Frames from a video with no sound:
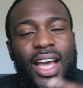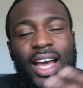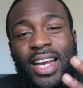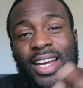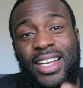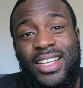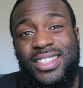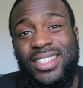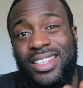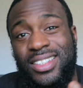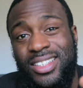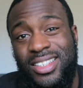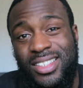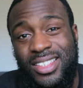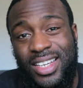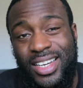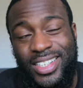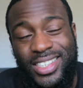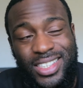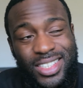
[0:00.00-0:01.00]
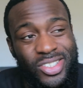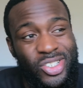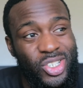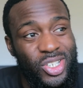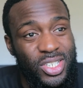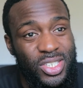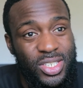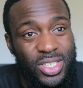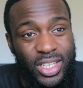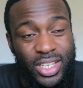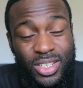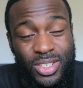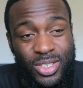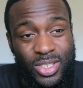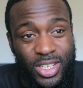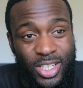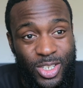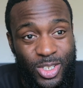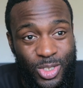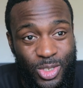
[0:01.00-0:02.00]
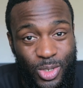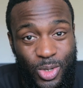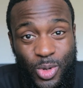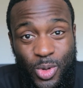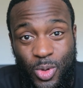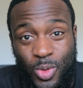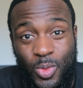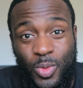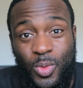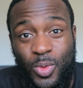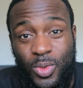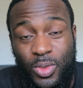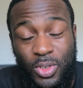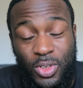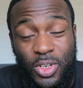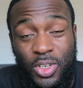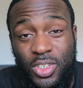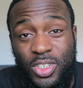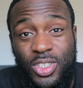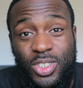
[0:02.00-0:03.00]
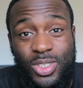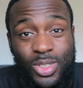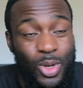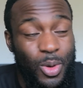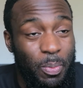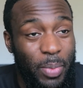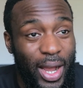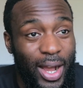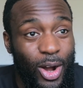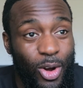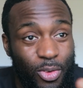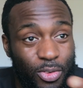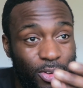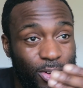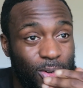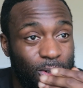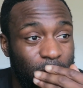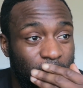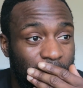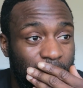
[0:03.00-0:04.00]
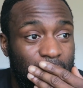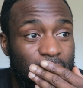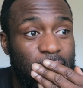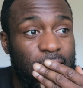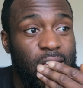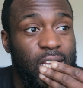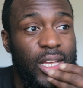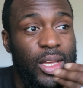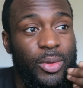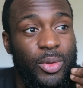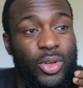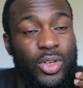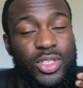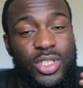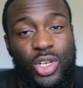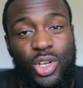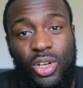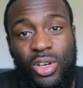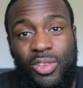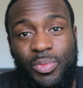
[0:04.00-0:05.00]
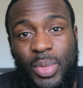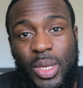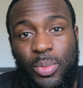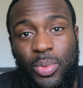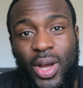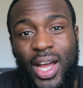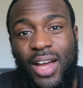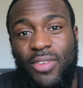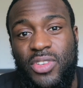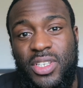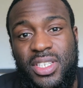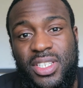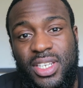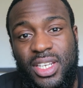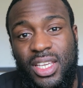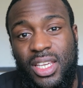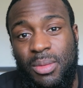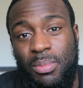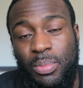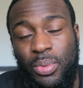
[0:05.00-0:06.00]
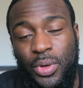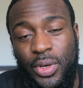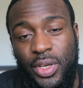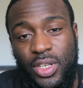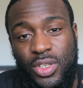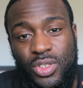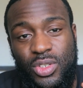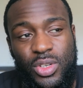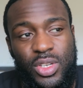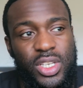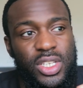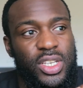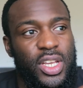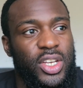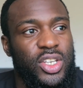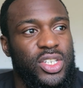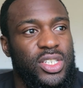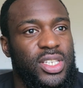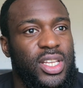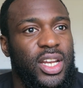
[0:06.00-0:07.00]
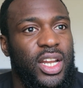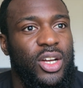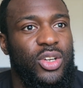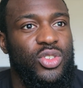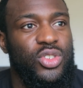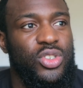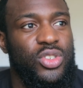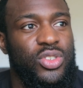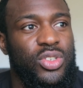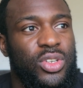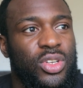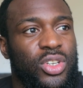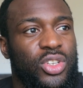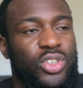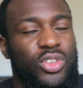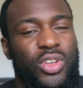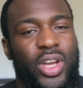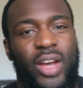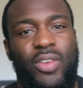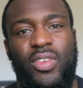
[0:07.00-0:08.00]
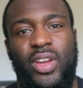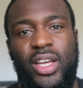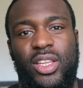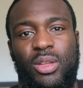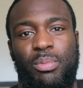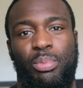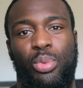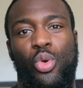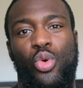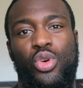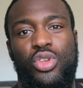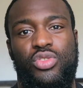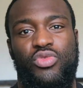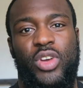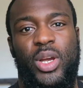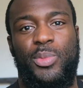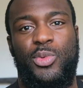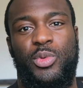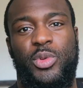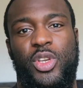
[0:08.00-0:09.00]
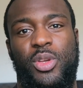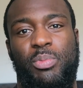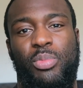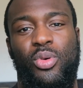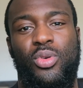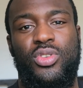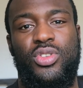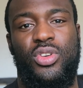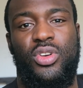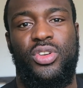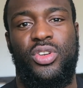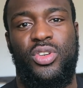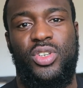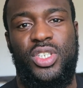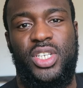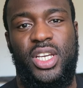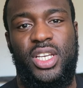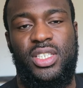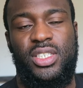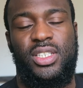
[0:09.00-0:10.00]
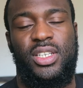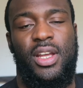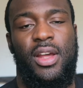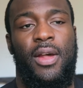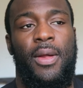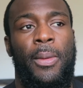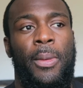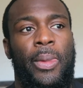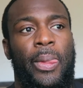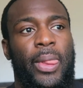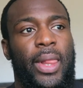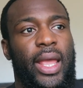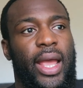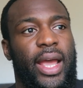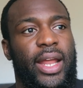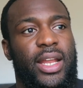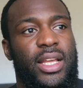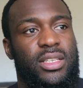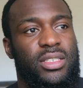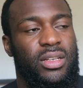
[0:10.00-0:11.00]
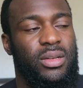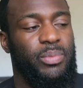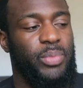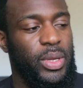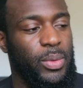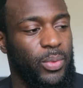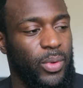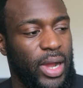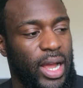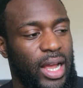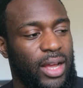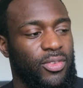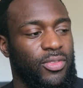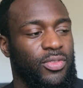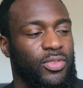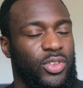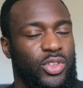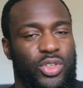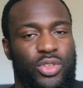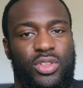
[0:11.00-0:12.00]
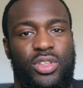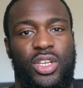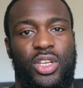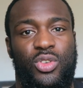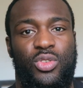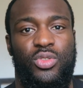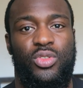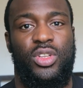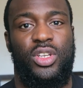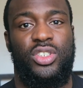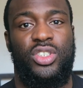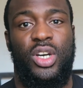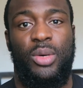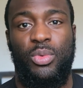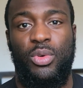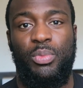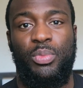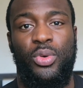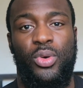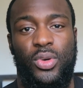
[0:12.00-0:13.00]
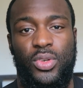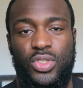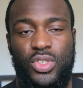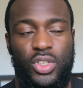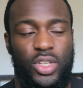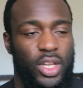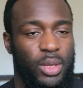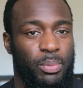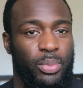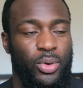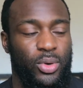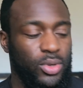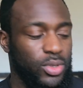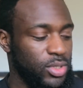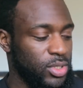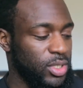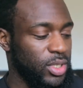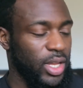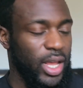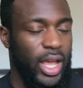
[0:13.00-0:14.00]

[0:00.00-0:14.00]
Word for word: And this exercise is just is so good, so powerful, because a lot of people have a sticking point. So it just allows you to, you have like the pause reps where you pause it on your chest, and then some people do the double pause, so they pause